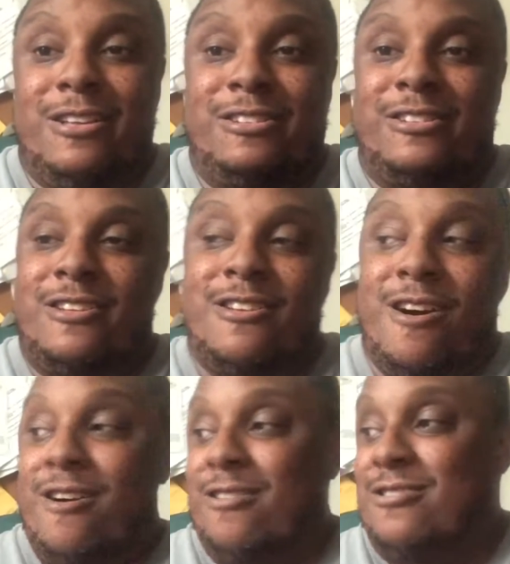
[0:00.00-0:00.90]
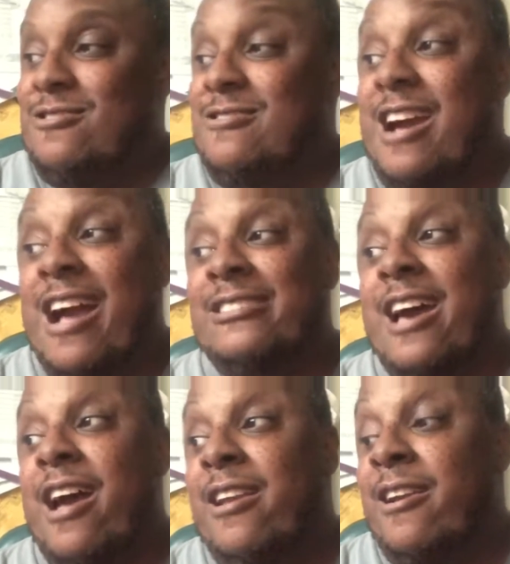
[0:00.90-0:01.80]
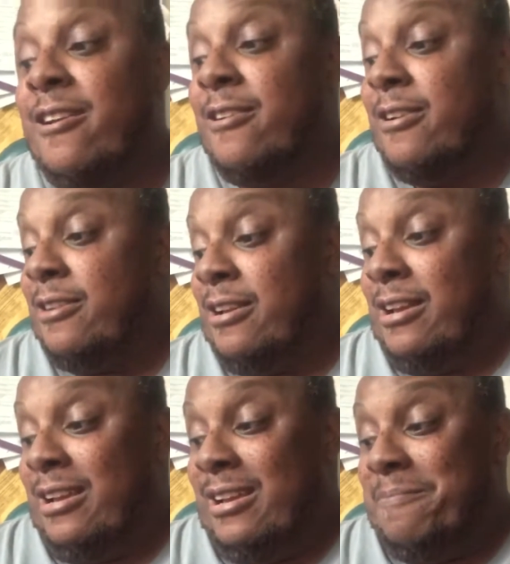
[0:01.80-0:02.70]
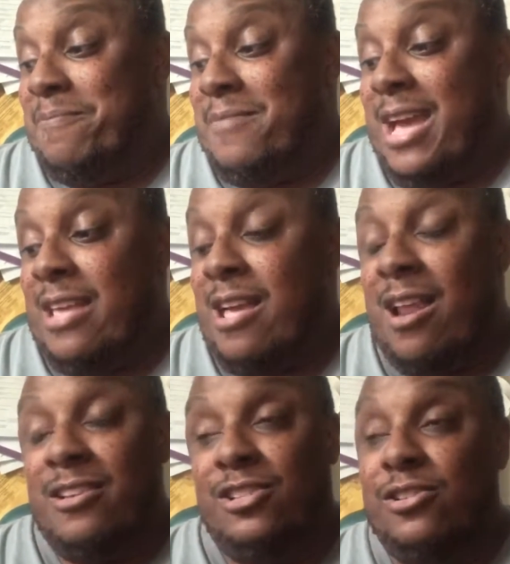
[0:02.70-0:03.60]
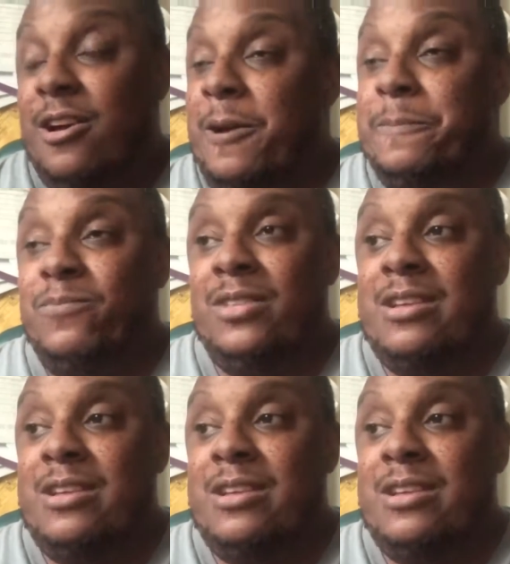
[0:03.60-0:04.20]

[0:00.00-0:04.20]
because you guys out there, man, y'all a truck.